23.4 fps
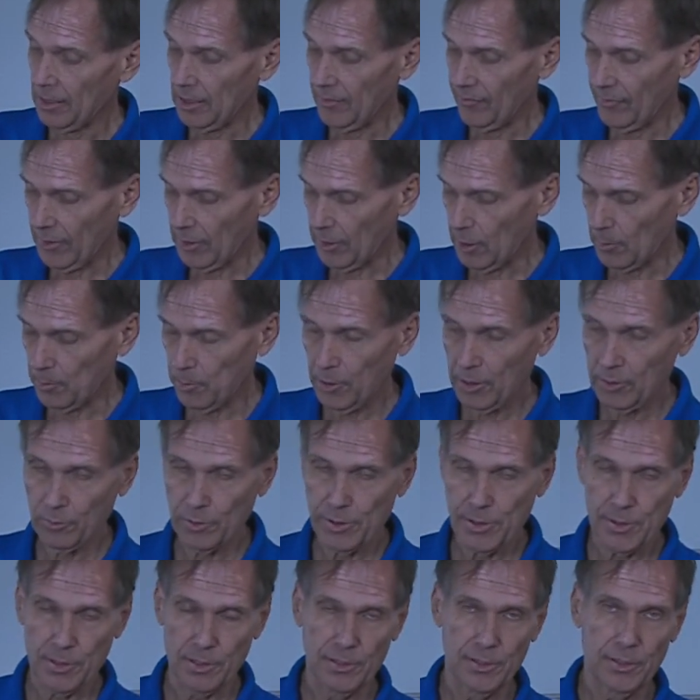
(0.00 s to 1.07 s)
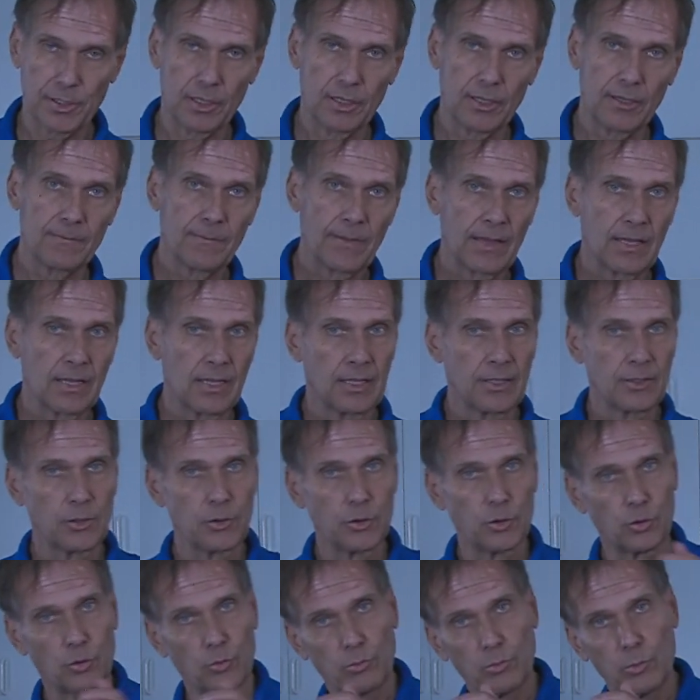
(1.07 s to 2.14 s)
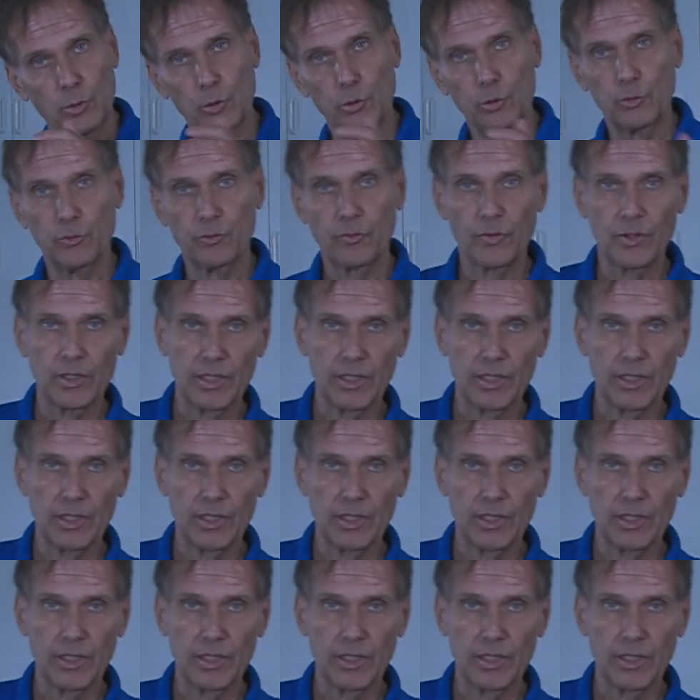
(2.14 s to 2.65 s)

If the airplane was turned on, you'll move